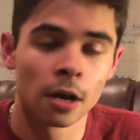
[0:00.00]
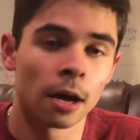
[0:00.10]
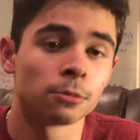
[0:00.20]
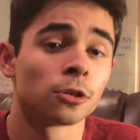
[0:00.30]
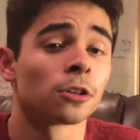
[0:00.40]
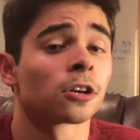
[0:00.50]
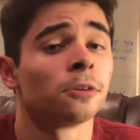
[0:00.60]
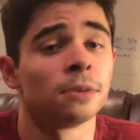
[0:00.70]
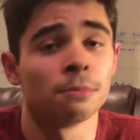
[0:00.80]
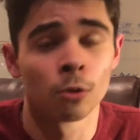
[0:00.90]
I'm sure they're gonna
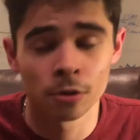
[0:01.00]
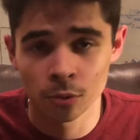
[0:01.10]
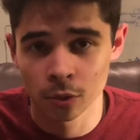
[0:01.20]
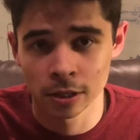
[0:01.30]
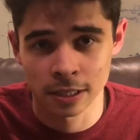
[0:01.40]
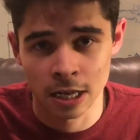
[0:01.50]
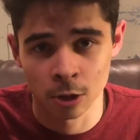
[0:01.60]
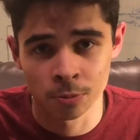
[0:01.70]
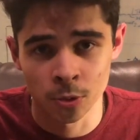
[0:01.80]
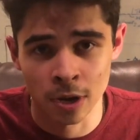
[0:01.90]
be more than willing to
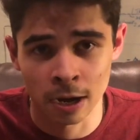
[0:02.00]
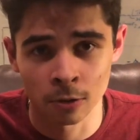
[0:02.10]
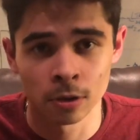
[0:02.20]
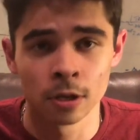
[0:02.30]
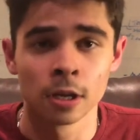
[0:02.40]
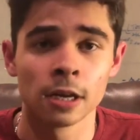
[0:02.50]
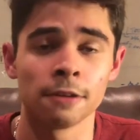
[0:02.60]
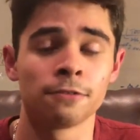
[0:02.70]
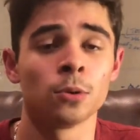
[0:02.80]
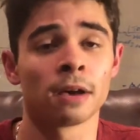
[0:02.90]
help you out
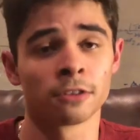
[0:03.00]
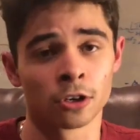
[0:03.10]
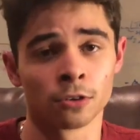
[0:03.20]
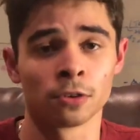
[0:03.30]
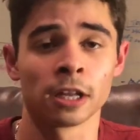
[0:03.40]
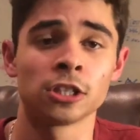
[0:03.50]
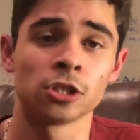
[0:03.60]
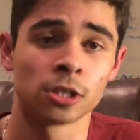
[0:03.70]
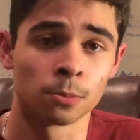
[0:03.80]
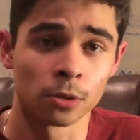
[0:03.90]
if you have a good
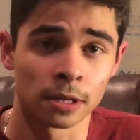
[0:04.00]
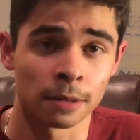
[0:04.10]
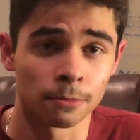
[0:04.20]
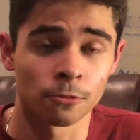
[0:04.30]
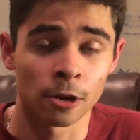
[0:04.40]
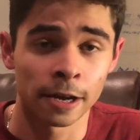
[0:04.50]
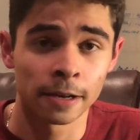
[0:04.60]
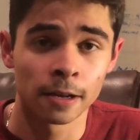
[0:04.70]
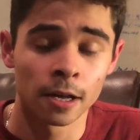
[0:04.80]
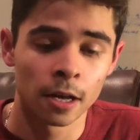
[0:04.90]
relationship with them,
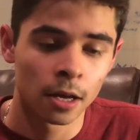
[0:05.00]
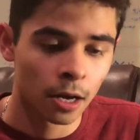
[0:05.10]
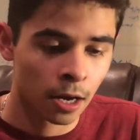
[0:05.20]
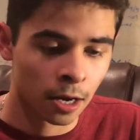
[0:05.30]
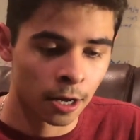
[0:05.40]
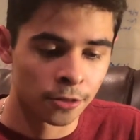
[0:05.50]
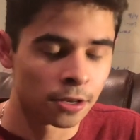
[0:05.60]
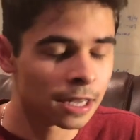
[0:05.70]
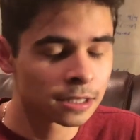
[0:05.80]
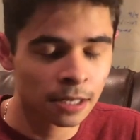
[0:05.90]
right? The
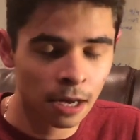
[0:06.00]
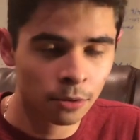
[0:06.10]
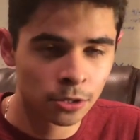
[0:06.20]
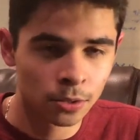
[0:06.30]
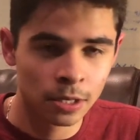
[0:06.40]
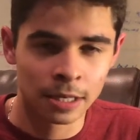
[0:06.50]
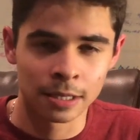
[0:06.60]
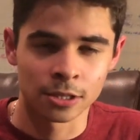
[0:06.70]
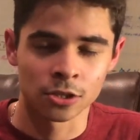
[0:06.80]
next thing I would do is